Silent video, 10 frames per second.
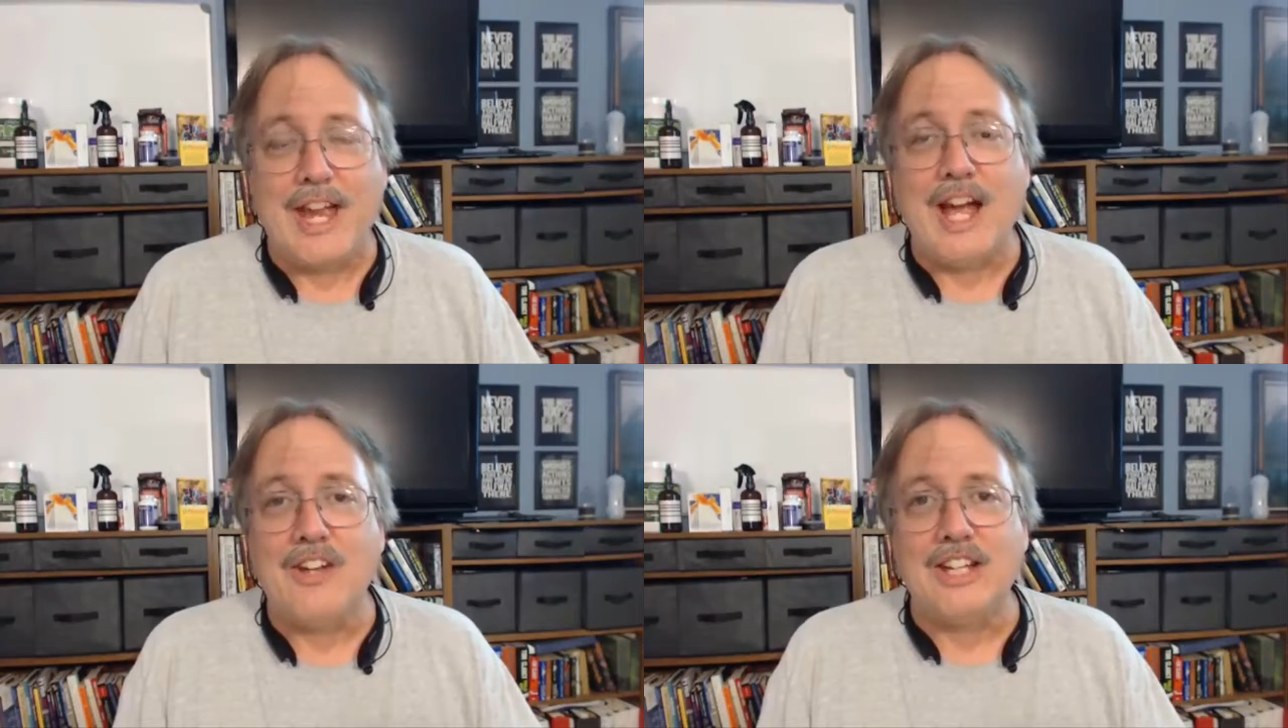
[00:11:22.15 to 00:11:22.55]

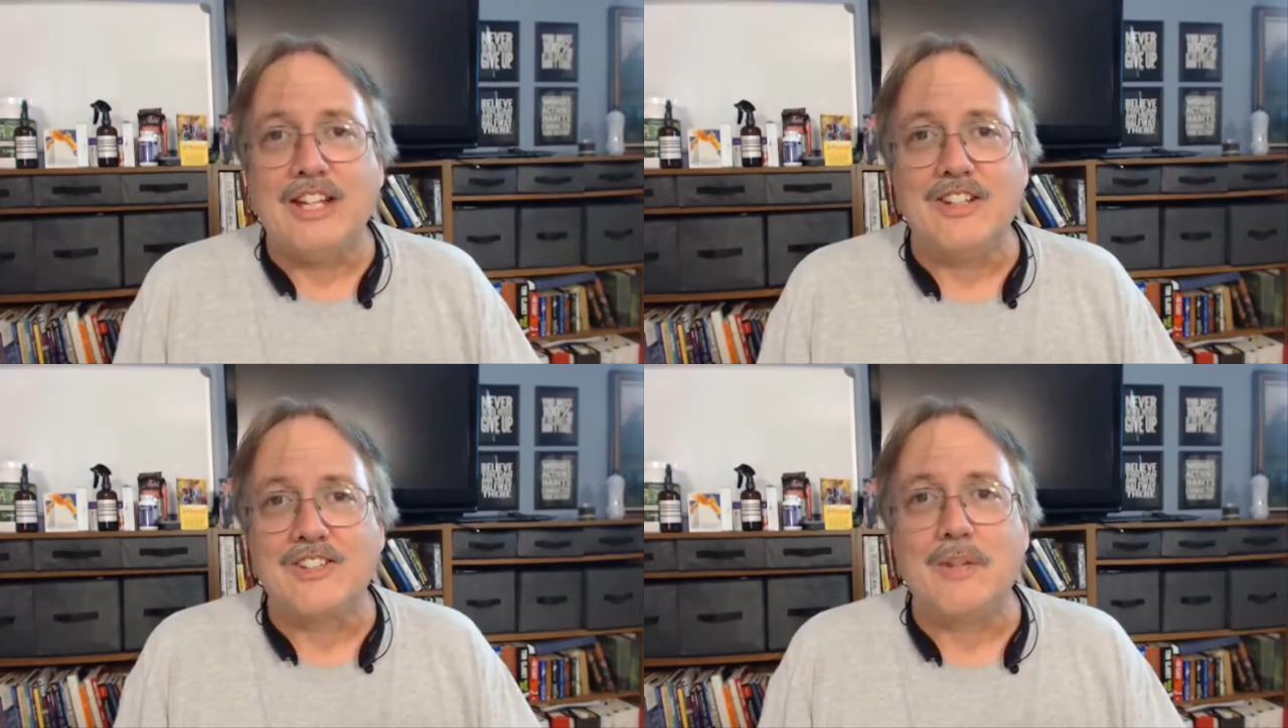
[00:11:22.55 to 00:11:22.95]

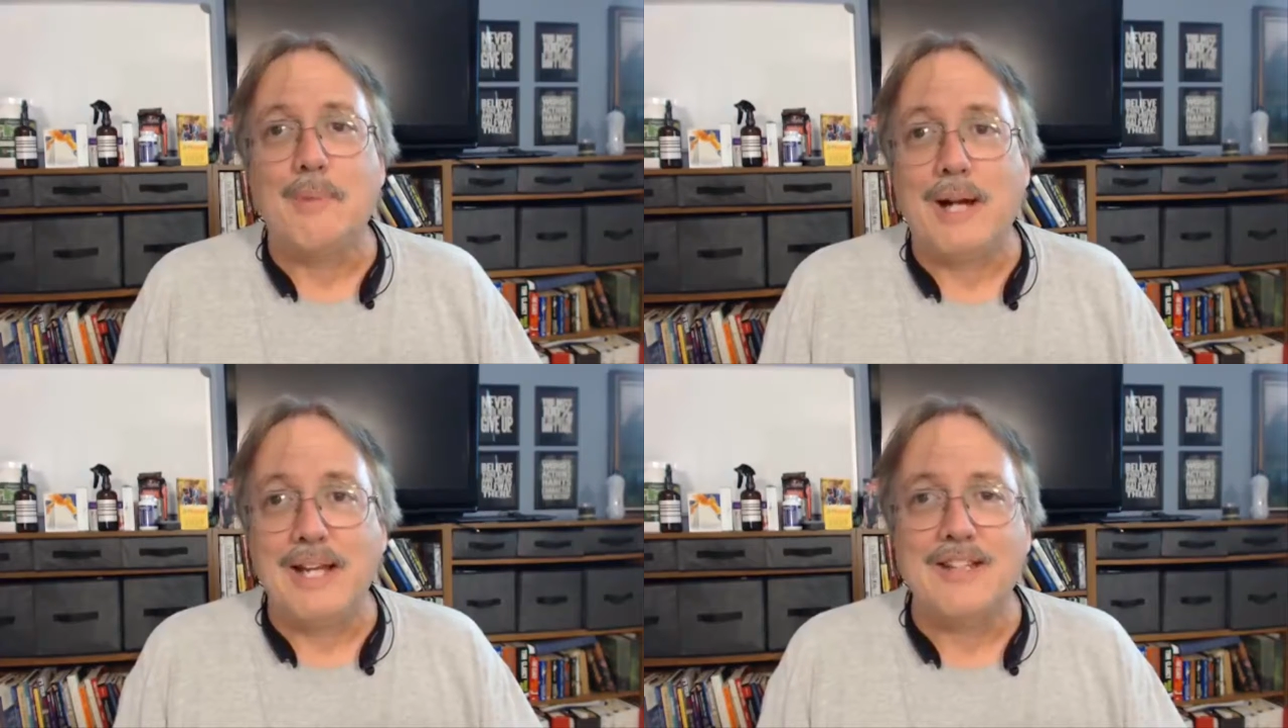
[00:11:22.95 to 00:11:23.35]
counting as
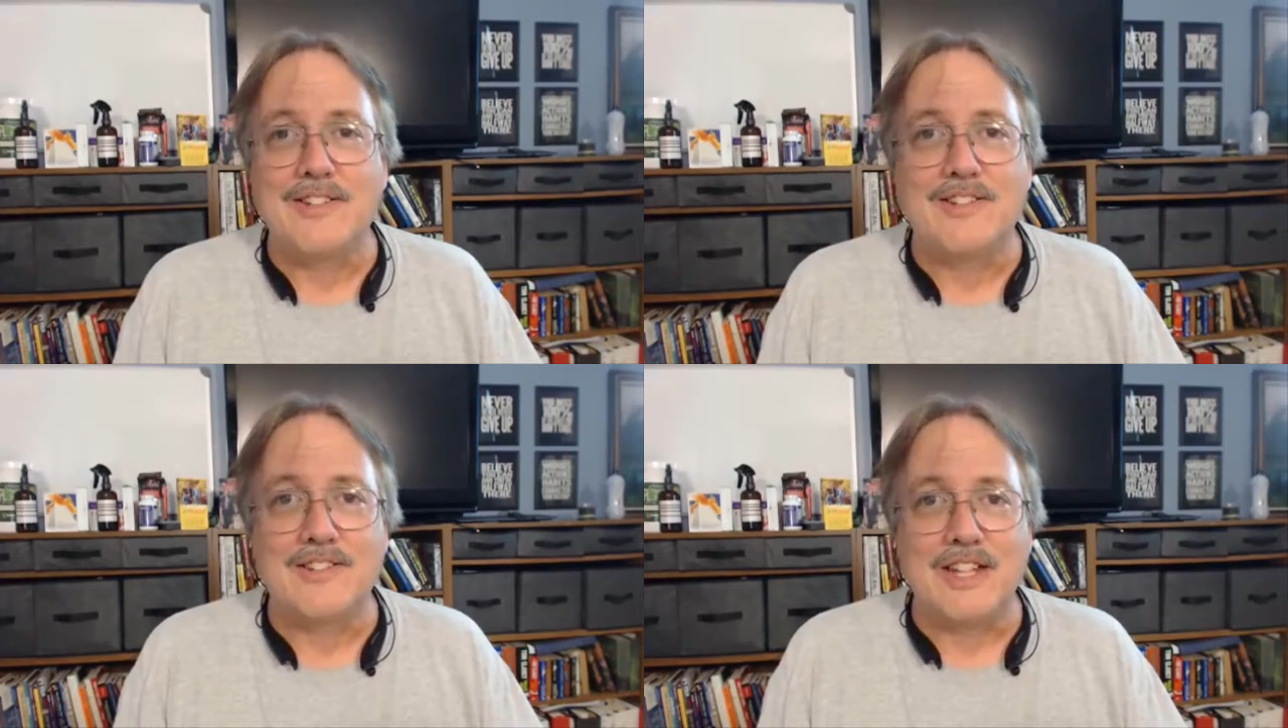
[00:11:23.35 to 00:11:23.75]
somebody
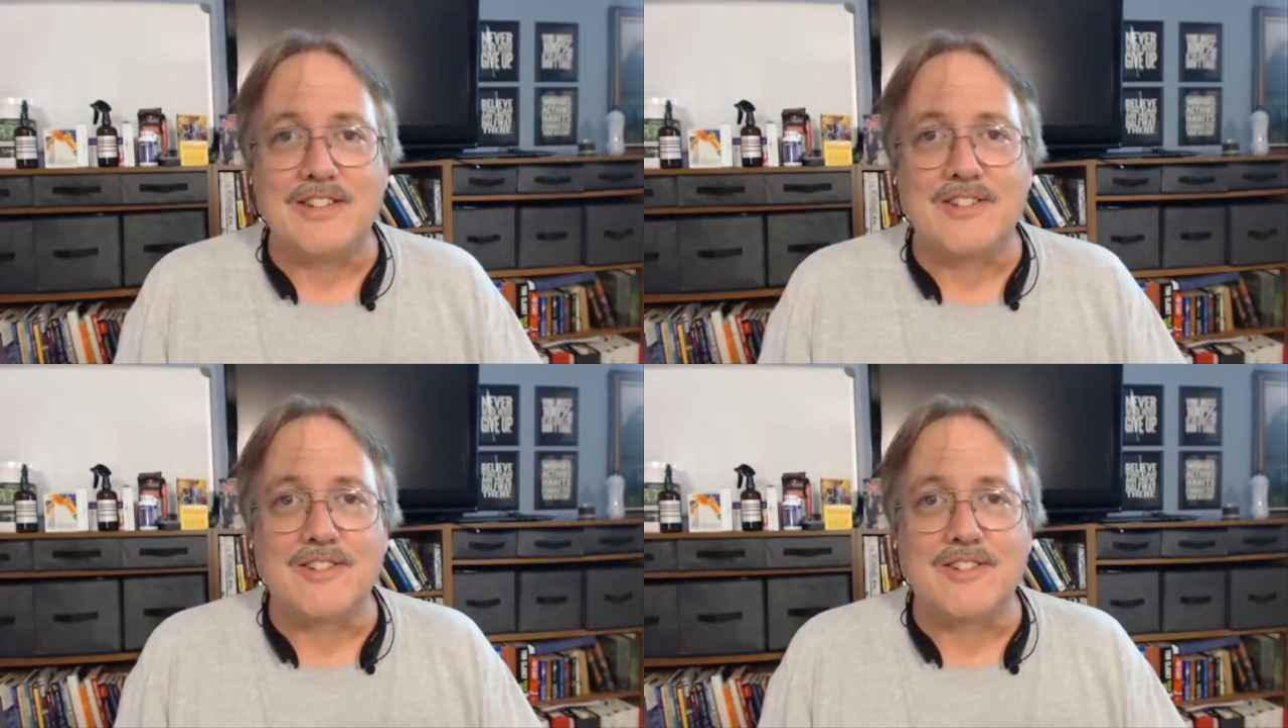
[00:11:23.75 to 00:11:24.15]

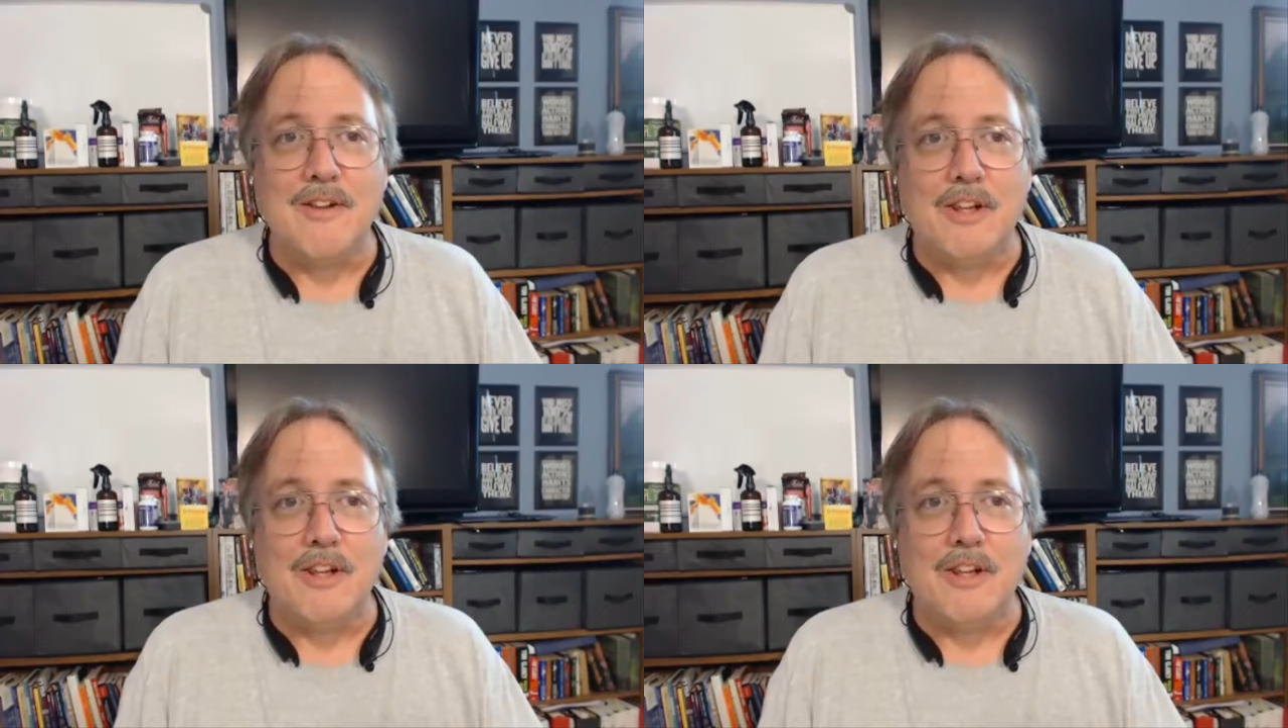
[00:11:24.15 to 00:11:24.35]
that's